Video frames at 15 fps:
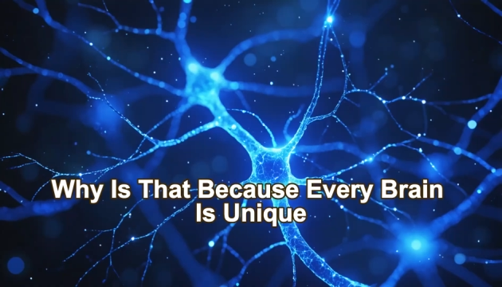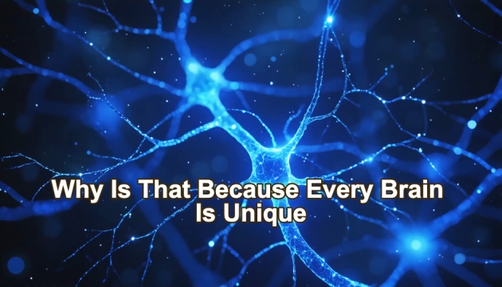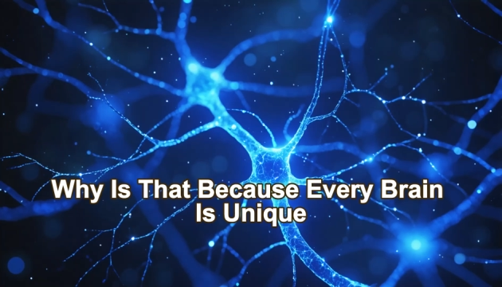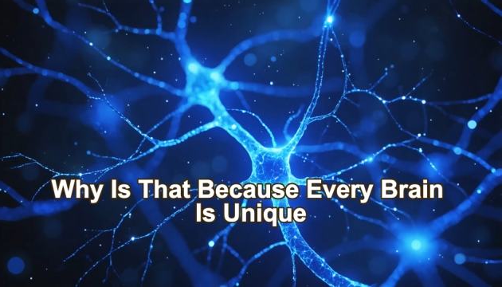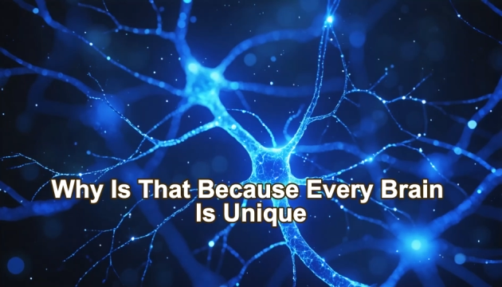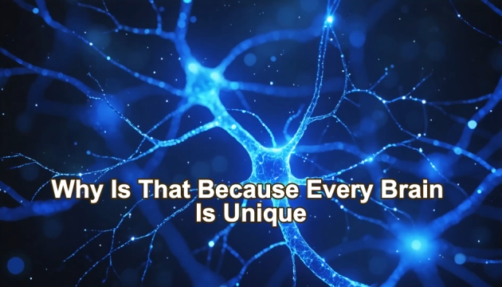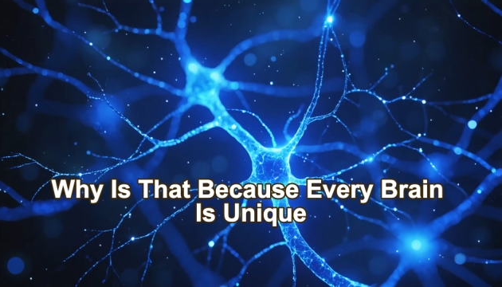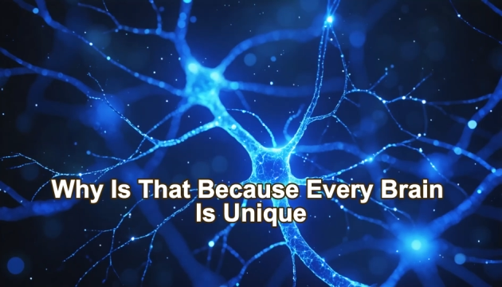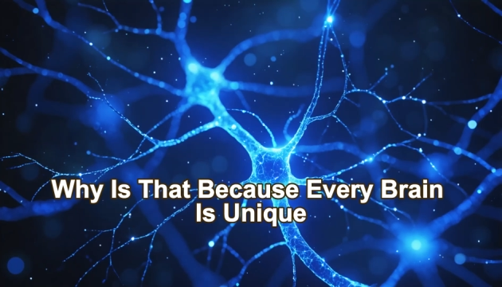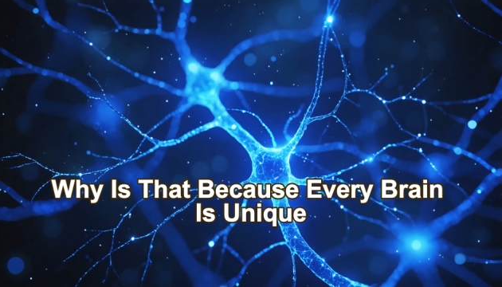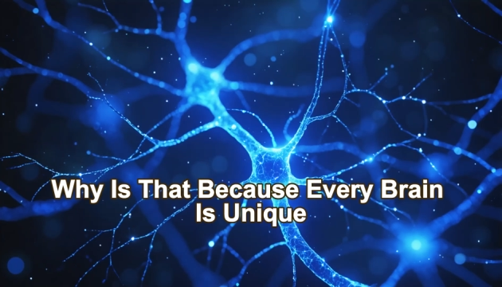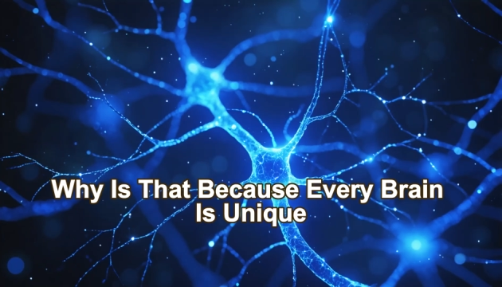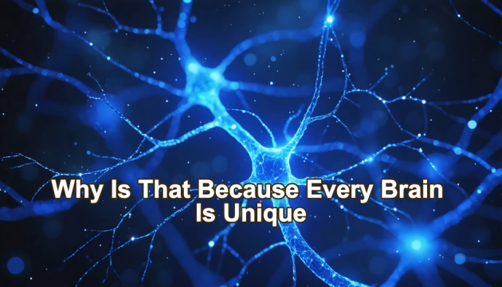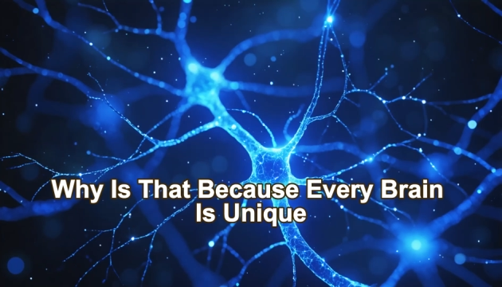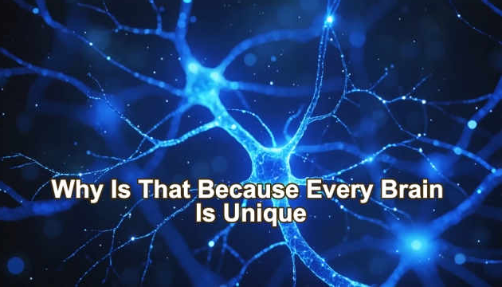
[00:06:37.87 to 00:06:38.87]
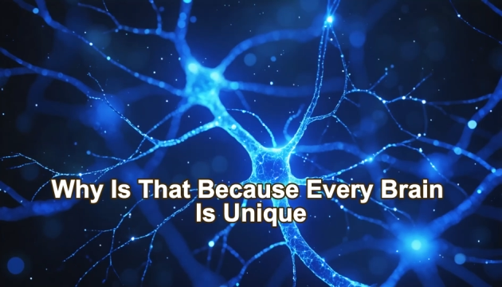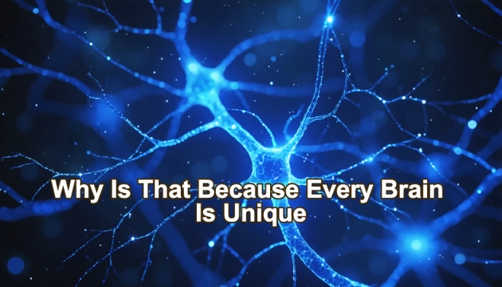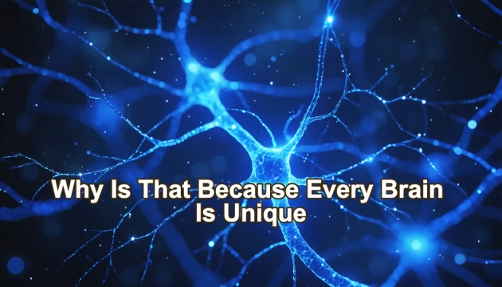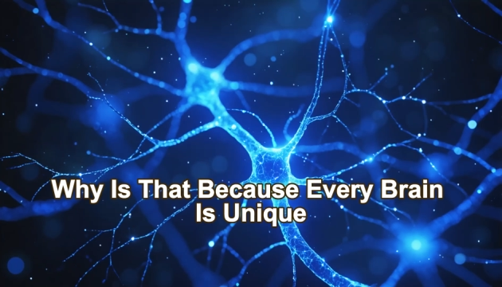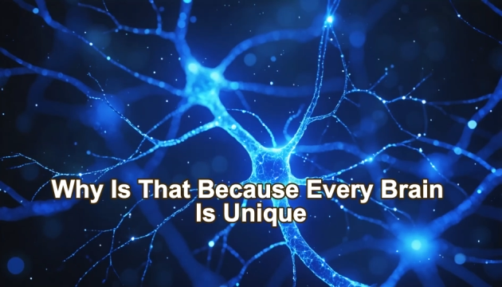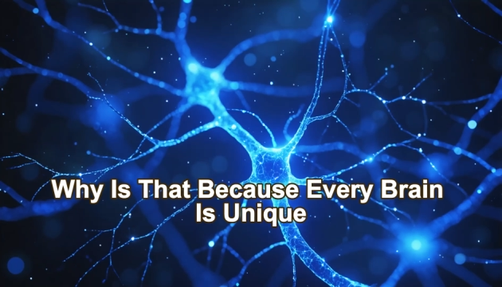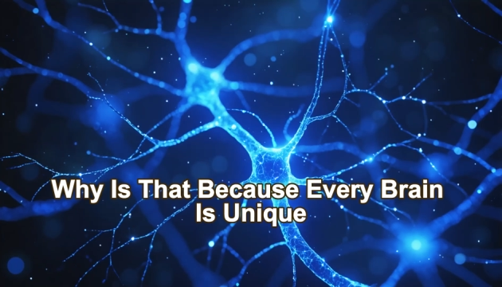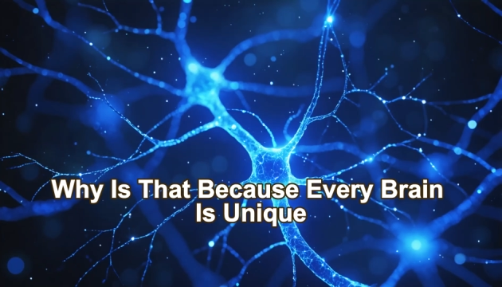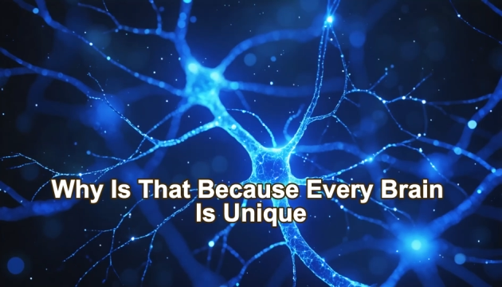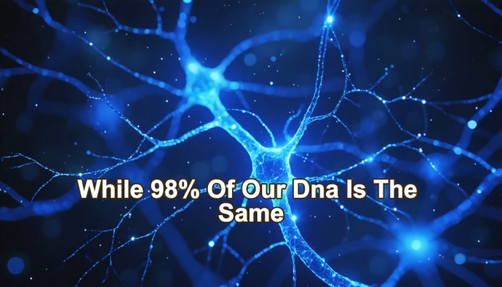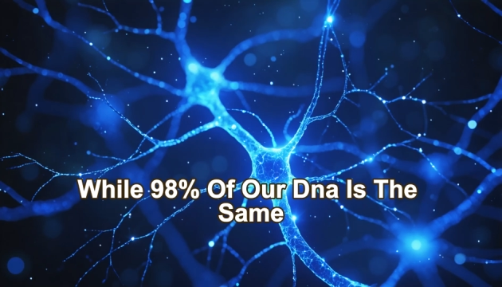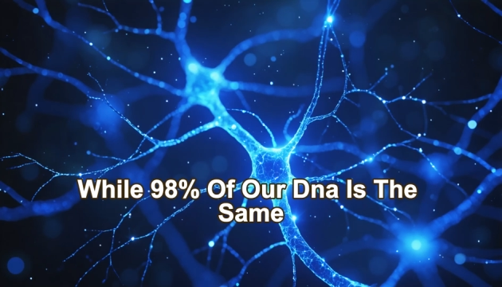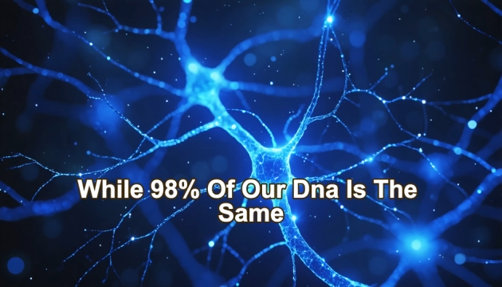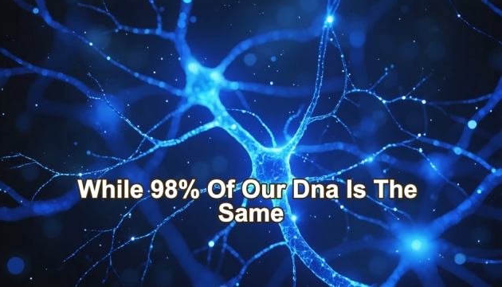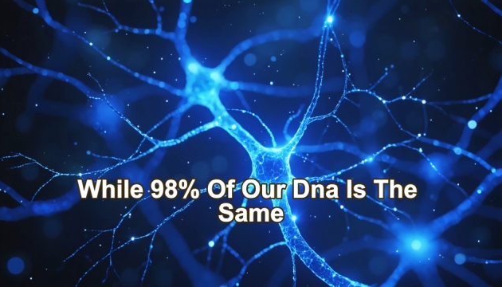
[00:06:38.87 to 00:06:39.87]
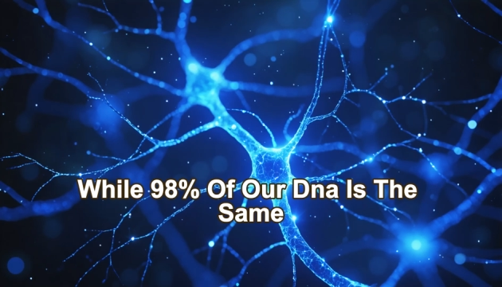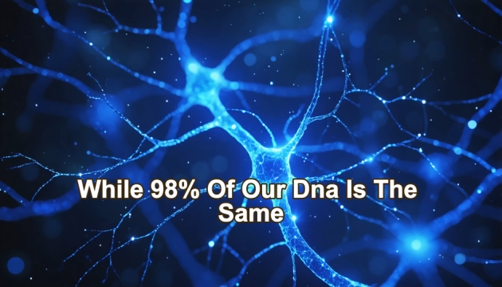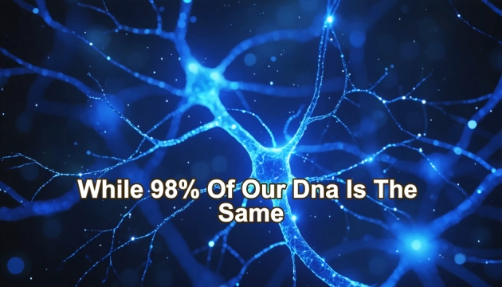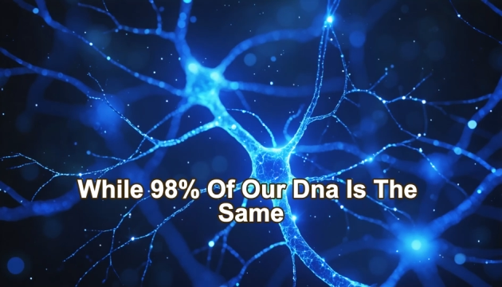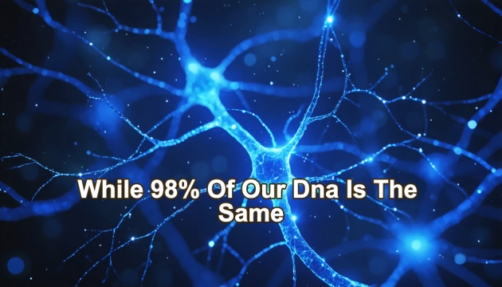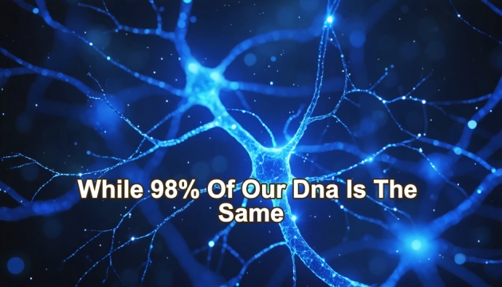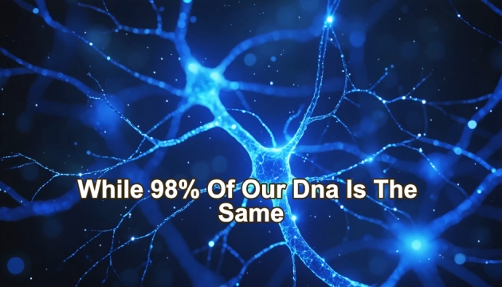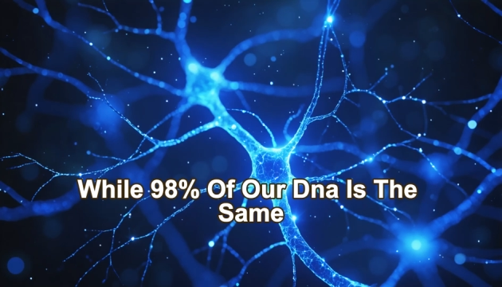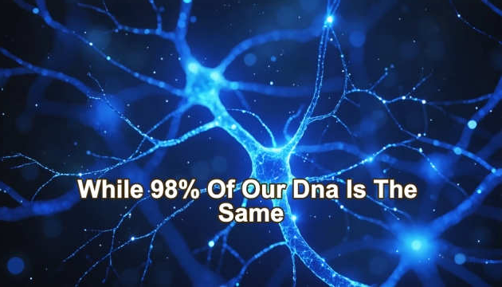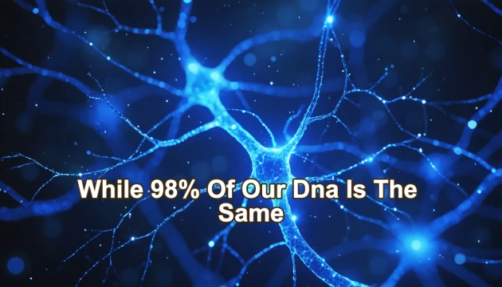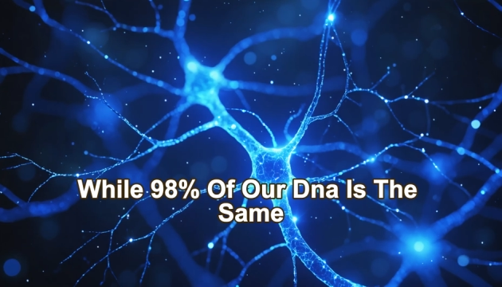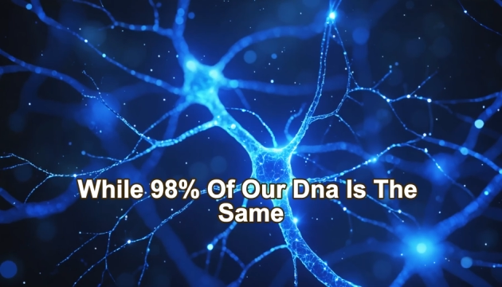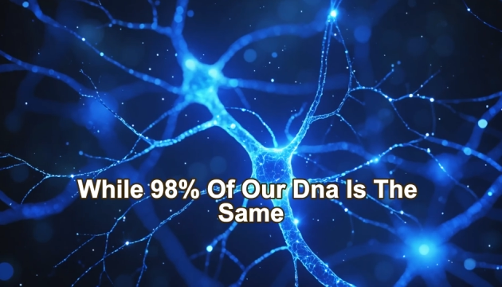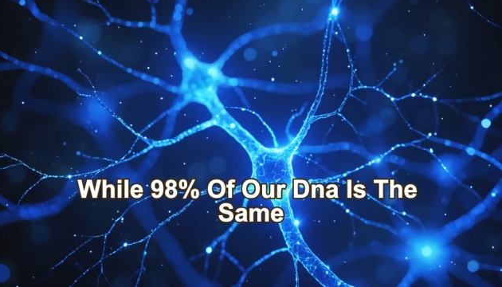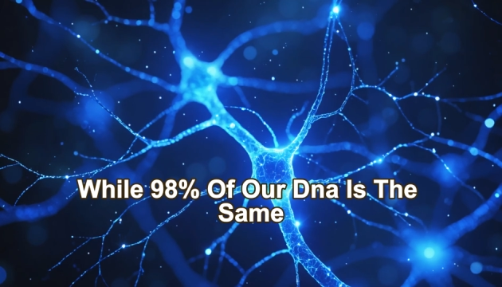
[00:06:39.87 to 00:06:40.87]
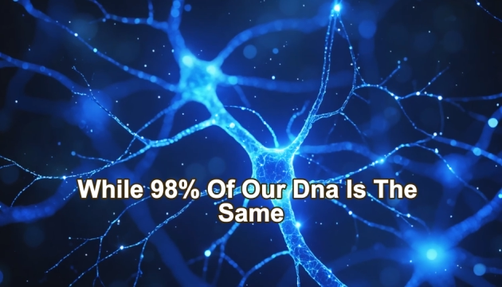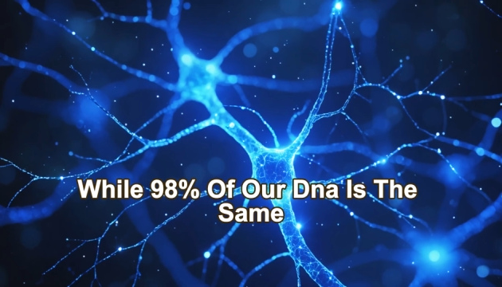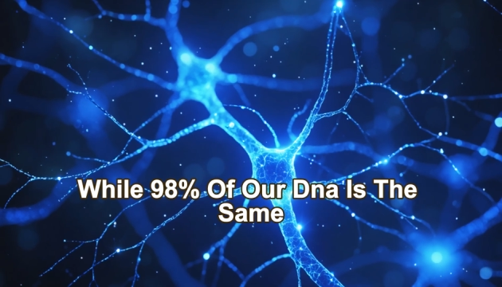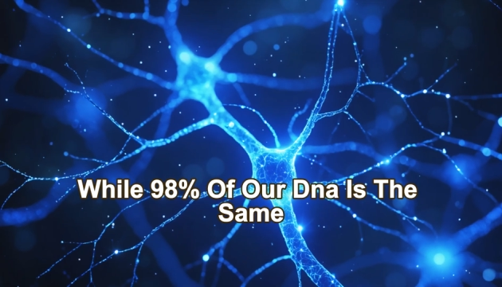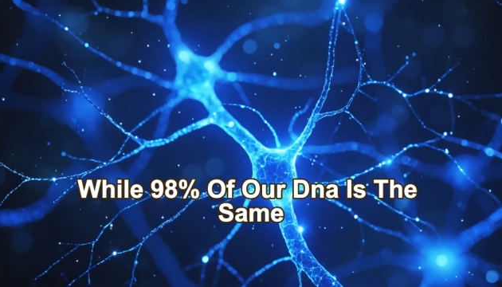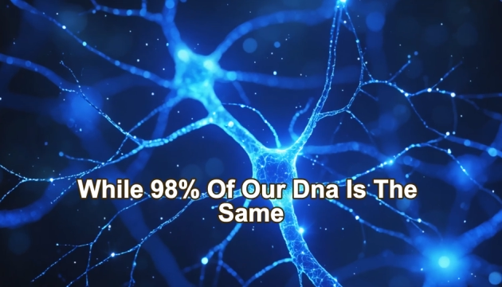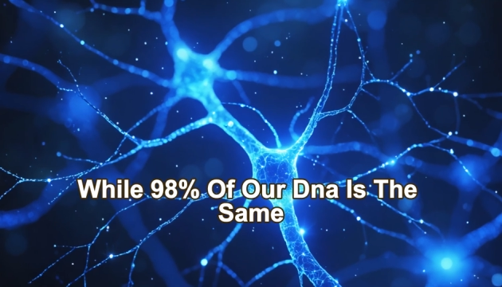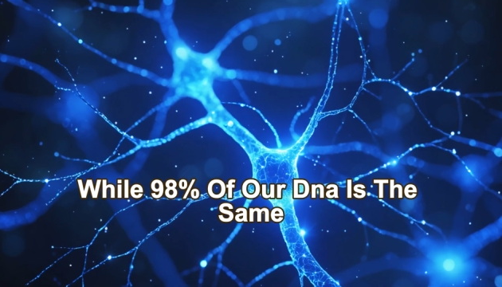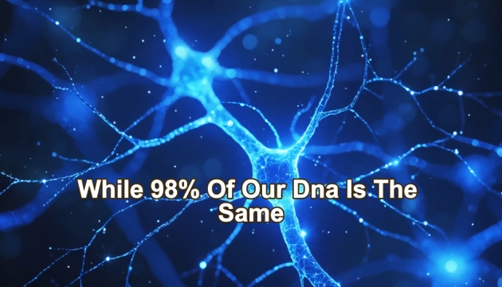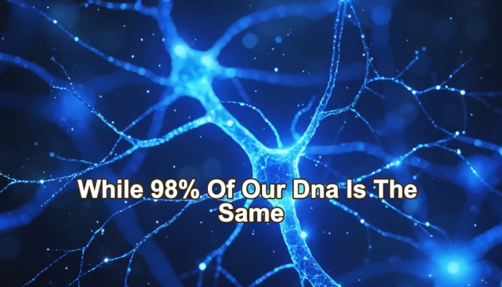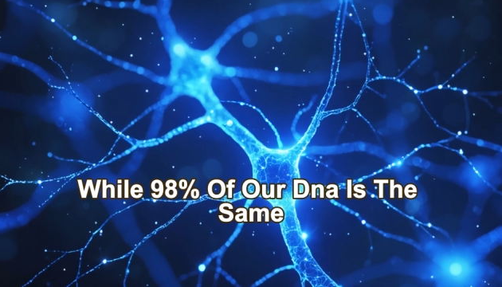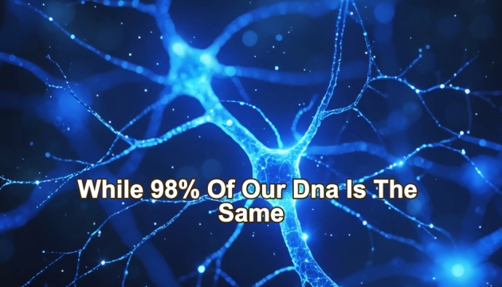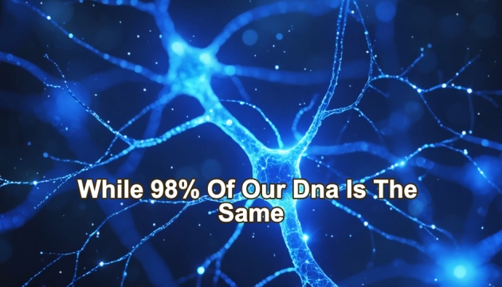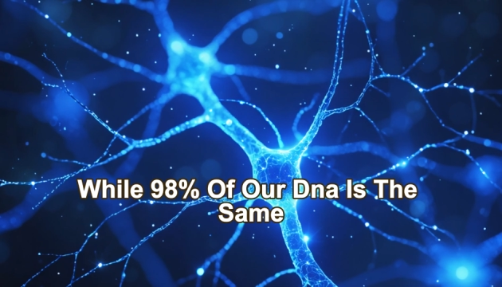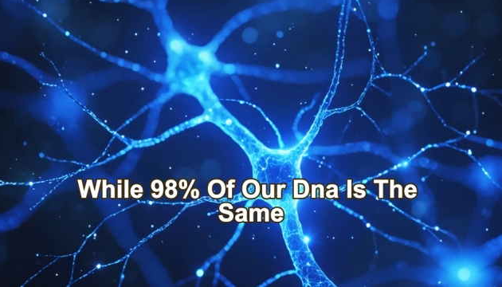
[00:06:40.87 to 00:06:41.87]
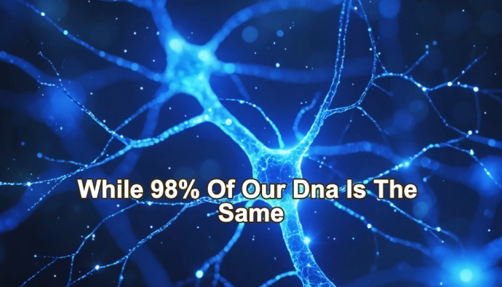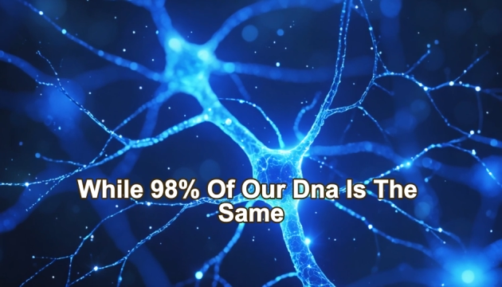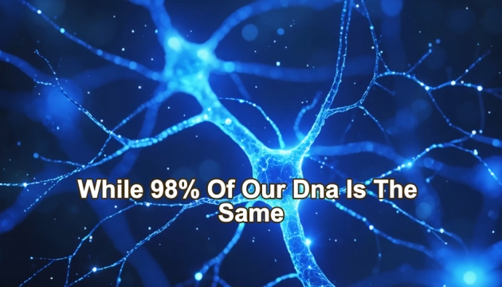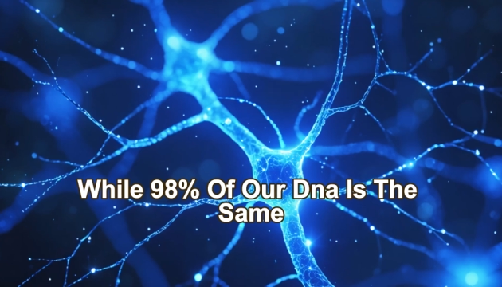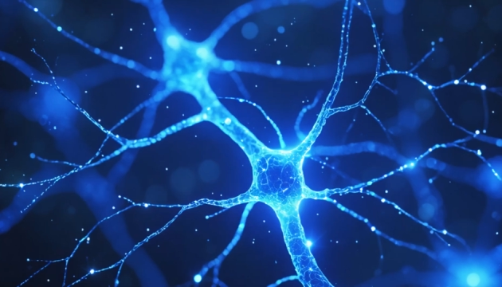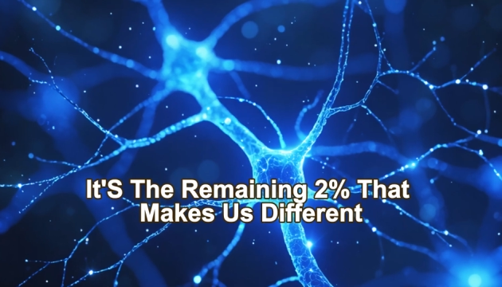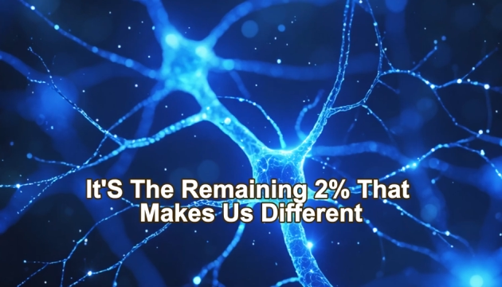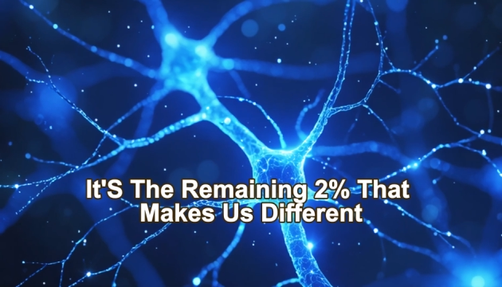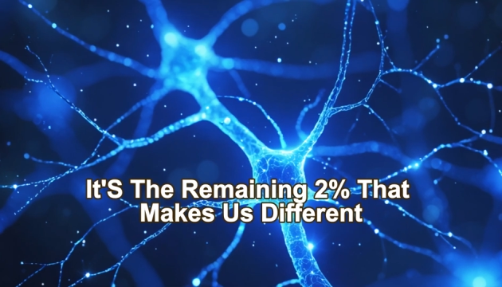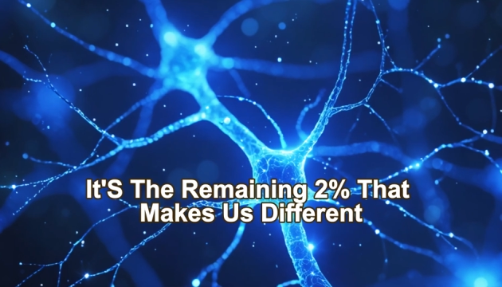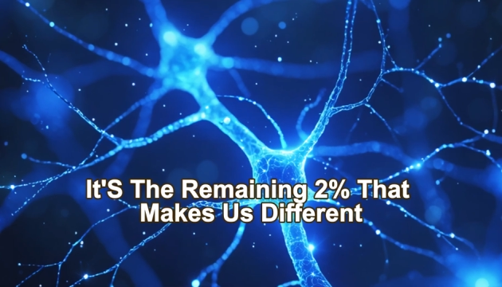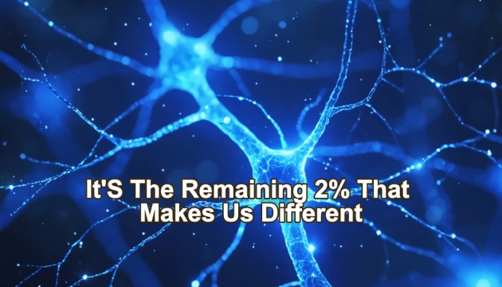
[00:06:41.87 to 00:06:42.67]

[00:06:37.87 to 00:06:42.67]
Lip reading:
Nobody's mouth can be seen.